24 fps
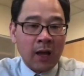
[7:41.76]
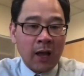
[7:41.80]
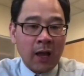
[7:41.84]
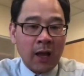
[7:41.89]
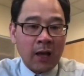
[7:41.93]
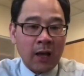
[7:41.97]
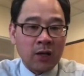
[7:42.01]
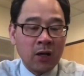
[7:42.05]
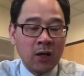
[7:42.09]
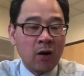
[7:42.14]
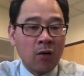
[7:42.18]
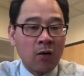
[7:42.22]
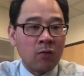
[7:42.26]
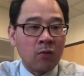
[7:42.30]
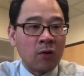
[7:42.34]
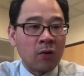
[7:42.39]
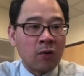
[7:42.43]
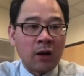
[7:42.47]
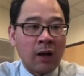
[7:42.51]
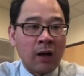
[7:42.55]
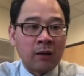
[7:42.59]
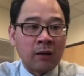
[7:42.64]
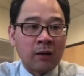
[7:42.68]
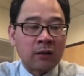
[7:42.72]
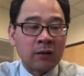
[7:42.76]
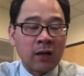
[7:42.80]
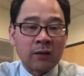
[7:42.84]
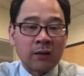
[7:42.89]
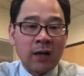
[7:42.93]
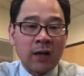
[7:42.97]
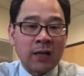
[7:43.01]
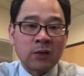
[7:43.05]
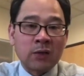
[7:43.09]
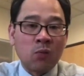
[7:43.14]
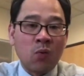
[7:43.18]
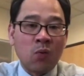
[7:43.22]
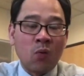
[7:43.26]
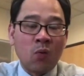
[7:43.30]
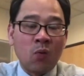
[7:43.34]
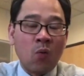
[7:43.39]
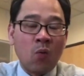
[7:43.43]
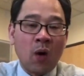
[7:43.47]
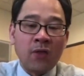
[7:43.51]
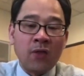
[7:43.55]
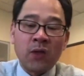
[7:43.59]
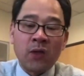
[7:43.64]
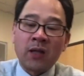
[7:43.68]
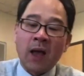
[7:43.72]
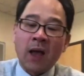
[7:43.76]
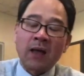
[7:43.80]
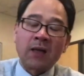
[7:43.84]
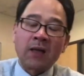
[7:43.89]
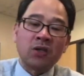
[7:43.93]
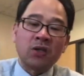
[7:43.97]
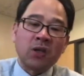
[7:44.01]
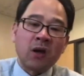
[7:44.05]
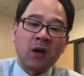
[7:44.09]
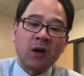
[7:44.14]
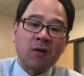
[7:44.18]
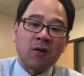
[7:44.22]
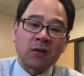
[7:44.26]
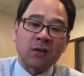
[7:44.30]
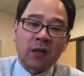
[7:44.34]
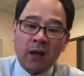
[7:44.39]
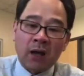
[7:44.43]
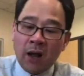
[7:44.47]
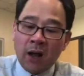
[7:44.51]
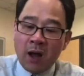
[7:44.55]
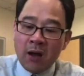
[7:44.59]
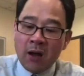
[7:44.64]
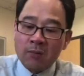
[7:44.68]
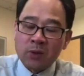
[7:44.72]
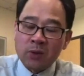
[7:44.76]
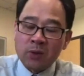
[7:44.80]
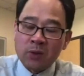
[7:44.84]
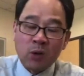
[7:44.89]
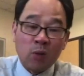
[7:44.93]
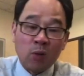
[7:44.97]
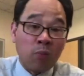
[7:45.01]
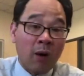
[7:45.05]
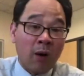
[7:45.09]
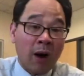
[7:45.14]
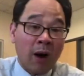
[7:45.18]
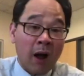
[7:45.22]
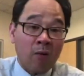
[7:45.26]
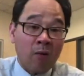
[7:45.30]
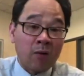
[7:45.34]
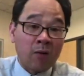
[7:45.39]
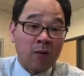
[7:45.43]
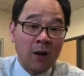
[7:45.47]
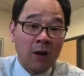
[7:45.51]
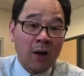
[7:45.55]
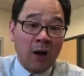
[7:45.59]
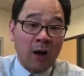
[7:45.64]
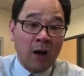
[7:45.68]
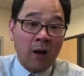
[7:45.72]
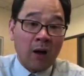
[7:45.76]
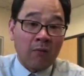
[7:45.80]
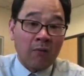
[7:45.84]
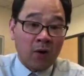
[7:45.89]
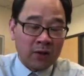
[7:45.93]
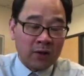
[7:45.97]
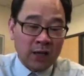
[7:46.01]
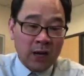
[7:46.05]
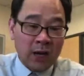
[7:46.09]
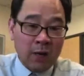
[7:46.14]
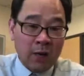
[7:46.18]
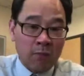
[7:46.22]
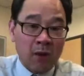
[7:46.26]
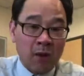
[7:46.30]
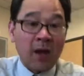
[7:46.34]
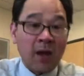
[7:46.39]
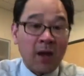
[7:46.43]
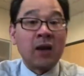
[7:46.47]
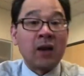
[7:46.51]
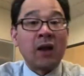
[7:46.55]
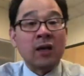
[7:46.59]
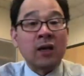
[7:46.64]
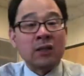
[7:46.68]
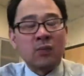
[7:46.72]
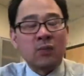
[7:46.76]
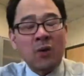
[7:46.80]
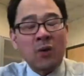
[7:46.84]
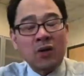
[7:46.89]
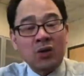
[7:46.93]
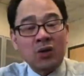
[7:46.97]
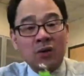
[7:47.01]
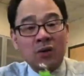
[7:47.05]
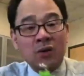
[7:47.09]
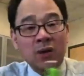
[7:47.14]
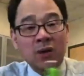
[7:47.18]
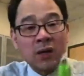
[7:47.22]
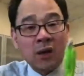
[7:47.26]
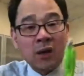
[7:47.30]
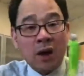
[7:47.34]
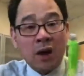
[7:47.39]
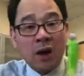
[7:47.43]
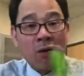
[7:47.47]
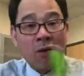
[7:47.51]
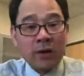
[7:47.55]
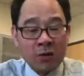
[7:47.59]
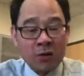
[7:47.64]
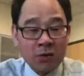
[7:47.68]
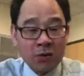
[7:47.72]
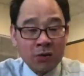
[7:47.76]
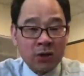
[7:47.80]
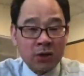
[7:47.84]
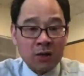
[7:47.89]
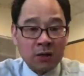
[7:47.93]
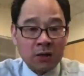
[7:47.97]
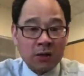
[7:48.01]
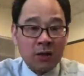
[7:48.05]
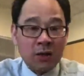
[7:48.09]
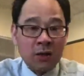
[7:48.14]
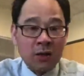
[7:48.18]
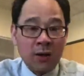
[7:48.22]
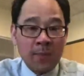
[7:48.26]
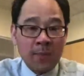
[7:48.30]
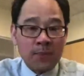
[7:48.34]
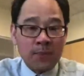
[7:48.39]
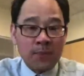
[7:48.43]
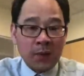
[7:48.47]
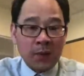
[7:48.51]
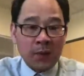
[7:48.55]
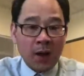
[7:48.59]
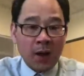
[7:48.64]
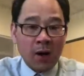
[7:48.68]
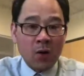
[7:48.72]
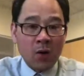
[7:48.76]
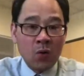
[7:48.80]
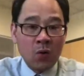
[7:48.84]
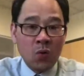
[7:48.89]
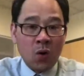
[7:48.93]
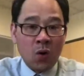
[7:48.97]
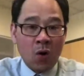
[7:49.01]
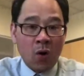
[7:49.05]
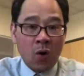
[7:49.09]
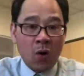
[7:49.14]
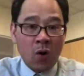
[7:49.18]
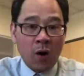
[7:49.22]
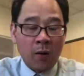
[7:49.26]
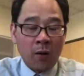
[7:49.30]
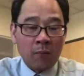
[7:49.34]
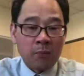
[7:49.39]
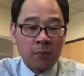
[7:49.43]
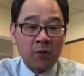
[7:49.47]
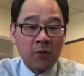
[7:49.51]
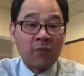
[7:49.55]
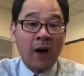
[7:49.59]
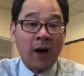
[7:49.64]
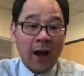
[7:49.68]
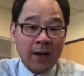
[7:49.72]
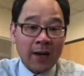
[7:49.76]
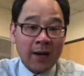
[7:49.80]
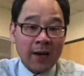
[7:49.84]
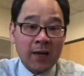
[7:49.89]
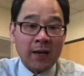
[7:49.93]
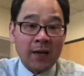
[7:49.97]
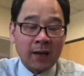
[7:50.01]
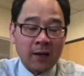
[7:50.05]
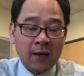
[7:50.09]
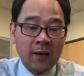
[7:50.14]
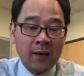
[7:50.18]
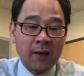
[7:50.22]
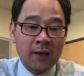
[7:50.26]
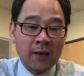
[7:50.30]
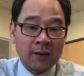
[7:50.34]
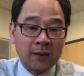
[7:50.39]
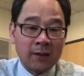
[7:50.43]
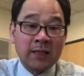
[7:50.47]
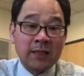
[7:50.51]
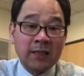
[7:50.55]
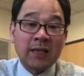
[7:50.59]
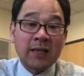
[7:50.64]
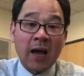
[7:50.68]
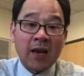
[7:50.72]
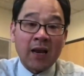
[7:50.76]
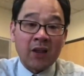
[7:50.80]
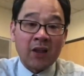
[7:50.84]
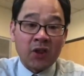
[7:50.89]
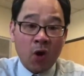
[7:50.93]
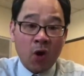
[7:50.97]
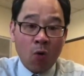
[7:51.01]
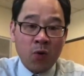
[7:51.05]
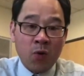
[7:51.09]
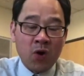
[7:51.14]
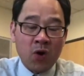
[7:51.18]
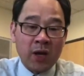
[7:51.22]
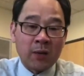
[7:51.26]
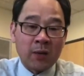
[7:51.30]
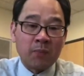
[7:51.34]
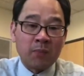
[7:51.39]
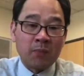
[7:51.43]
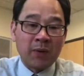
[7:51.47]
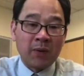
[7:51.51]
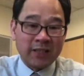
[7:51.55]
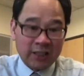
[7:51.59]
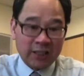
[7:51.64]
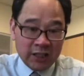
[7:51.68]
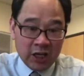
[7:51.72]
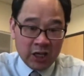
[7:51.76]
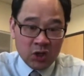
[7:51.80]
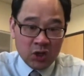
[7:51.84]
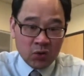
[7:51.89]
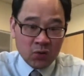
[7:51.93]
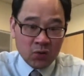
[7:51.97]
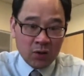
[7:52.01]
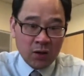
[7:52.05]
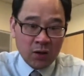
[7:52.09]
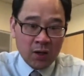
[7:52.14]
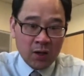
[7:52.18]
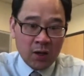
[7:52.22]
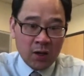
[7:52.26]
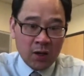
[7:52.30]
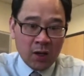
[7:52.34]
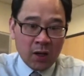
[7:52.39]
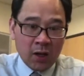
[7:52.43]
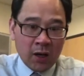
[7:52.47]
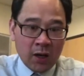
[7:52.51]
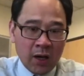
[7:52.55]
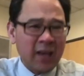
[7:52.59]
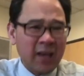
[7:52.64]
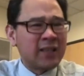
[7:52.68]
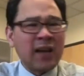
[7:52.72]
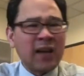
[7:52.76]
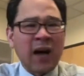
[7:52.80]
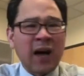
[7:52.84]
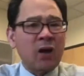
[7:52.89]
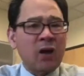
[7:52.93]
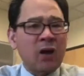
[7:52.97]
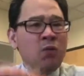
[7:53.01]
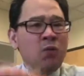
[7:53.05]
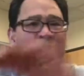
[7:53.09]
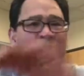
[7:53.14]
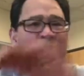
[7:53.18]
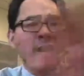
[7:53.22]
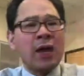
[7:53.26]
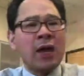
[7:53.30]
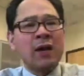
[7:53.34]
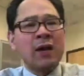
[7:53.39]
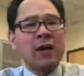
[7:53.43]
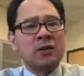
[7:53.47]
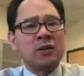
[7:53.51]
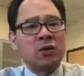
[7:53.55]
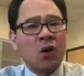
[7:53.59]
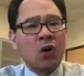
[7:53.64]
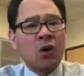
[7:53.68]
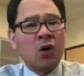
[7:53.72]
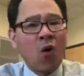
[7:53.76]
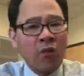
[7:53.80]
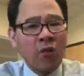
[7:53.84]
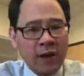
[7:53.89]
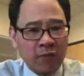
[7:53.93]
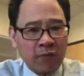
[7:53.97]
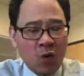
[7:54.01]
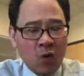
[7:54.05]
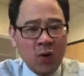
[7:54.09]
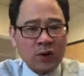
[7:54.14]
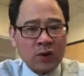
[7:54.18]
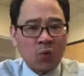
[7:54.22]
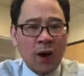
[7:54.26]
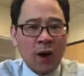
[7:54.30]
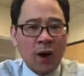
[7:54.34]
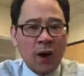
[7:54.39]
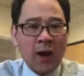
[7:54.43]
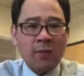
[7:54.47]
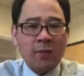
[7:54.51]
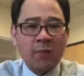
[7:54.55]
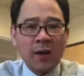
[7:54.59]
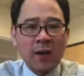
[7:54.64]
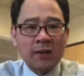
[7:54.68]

And you know uh, that that's a, one thing that I can share is that I am so proud of our team and especially our nurses uh, who are providing these kind of therapeutic procedure. It's unrelated to COVID, of course, right?